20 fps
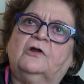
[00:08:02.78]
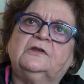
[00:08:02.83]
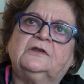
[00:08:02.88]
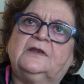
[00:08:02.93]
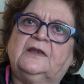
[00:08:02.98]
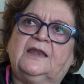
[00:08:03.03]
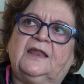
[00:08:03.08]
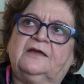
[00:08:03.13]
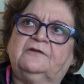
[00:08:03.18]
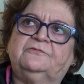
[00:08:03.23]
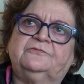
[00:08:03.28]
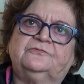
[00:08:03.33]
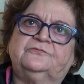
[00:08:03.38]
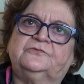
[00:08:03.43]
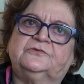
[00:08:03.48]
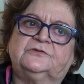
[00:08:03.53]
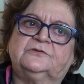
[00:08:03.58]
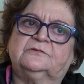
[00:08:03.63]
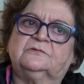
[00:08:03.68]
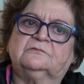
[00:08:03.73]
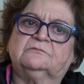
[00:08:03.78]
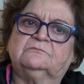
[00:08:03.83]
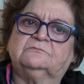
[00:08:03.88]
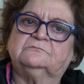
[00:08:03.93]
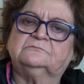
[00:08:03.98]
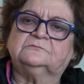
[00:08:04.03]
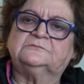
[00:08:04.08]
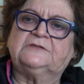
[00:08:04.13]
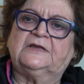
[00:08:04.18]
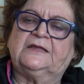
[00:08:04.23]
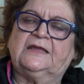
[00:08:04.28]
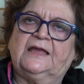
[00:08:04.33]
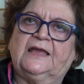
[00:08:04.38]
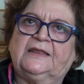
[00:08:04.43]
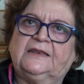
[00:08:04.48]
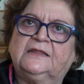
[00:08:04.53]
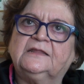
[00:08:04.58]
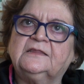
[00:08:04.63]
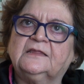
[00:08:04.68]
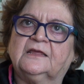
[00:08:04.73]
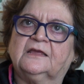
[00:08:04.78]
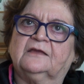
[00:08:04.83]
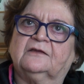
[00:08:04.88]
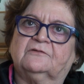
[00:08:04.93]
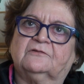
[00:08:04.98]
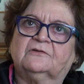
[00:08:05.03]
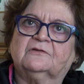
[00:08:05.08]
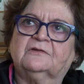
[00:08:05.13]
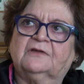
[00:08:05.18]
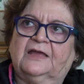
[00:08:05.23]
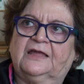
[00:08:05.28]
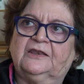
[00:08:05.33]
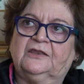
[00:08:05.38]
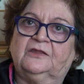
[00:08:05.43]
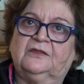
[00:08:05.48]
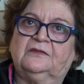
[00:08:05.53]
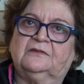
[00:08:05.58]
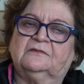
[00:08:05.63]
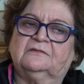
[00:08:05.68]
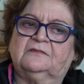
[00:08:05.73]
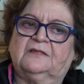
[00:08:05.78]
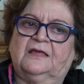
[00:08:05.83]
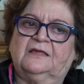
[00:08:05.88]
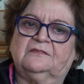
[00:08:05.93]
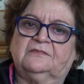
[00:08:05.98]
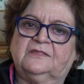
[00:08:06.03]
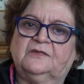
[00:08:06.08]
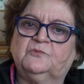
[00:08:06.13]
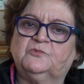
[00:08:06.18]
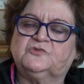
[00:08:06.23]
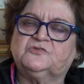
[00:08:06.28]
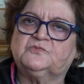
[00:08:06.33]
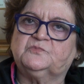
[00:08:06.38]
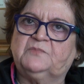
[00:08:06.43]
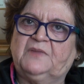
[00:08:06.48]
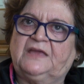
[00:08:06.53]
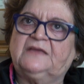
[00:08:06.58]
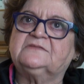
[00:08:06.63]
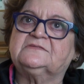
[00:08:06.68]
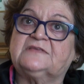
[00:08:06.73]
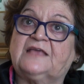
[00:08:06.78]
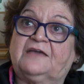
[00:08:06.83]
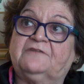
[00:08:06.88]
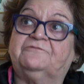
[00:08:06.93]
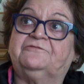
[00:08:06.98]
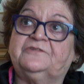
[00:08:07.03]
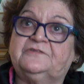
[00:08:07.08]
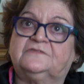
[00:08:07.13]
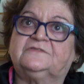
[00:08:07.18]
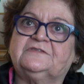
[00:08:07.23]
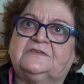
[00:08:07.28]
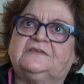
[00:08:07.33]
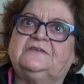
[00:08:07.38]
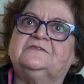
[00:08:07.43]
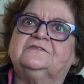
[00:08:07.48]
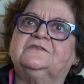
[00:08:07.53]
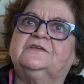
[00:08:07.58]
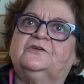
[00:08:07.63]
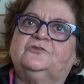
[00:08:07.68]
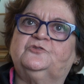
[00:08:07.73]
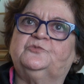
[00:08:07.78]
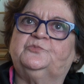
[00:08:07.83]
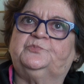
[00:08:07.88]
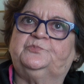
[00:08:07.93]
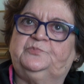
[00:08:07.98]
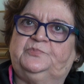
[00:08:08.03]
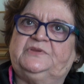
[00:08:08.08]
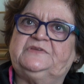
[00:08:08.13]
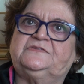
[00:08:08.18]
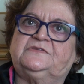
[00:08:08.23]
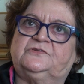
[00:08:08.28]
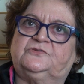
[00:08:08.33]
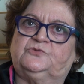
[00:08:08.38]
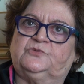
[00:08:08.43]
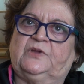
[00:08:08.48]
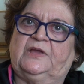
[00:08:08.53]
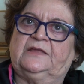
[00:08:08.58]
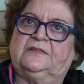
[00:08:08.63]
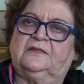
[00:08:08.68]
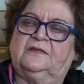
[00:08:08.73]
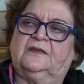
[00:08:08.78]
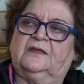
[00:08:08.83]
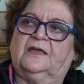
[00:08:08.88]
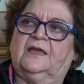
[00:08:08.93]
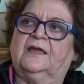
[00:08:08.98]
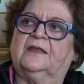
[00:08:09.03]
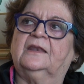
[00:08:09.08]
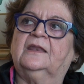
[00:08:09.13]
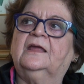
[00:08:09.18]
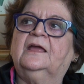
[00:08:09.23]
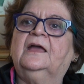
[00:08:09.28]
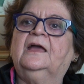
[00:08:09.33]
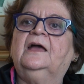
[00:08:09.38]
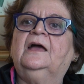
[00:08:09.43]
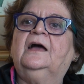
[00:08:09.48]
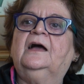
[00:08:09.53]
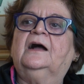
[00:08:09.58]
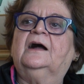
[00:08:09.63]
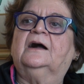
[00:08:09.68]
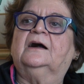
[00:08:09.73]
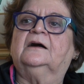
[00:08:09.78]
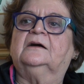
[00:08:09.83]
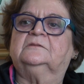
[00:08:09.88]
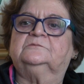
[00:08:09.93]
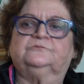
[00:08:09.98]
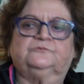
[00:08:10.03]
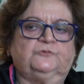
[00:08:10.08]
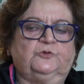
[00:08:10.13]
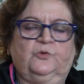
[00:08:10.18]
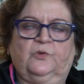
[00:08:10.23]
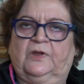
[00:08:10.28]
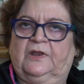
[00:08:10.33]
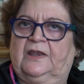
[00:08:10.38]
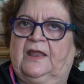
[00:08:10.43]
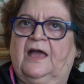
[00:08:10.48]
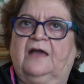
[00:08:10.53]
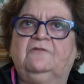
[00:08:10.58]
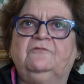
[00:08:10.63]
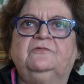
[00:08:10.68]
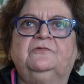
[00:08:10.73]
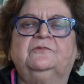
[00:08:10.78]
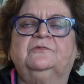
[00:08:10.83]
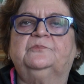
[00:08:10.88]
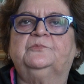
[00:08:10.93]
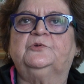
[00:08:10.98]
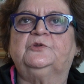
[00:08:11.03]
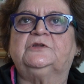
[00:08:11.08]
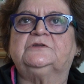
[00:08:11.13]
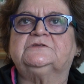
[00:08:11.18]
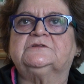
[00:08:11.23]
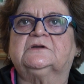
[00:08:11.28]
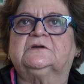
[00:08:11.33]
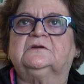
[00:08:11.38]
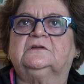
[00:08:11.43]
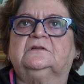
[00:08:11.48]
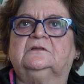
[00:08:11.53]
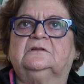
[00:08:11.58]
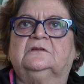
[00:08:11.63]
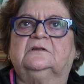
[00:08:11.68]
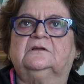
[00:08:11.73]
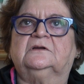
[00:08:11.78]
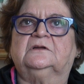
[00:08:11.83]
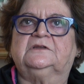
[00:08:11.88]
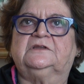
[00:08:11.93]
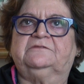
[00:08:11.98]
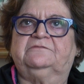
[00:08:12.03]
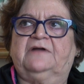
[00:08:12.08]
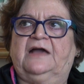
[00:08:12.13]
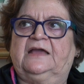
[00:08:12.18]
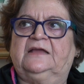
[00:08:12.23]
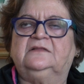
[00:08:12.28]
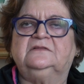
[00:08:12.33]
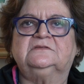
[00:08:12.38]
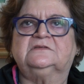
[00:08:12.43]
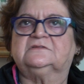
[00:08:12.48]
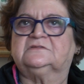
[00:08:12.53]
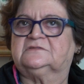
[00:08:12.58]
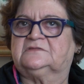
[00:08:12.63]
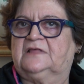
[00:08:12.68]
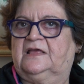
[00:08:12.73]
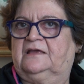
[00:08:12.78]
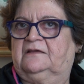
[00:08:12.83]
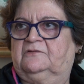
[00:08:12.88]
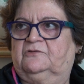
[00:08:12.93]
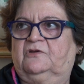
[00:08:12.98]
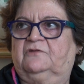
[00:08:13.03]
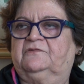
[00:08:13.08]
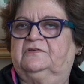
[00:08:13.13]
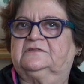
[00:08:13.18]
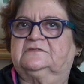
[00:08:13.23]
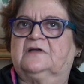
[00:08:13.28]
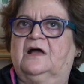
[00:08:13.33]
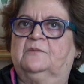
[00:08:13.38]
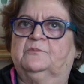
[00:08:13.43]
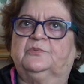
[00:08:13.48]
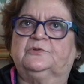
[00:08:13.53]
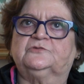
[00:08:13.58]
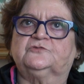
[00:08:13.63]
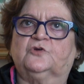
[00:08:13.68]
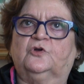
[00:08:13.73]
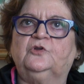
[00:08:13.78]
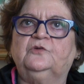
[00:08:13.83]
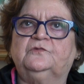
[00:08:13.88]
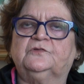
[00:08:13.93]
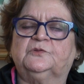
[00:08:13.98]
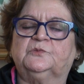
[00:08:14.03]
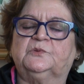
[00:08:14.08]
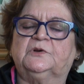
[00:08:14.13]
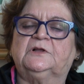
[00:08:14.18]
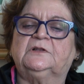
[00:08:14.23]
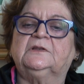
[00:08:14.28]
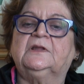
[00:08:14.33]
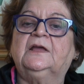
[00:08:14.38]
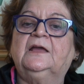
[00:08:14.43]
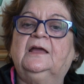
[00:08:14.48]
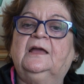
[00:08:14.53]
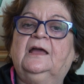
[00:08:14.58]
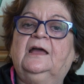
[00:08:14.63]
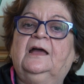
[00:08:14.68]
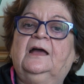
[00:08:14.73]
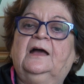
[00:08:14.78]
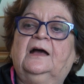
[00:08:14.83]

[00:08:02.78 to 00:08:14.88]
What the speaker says: not left anything which makes efforts easier to piece it together again. You can have political divides, it's there, you have examples all over the world.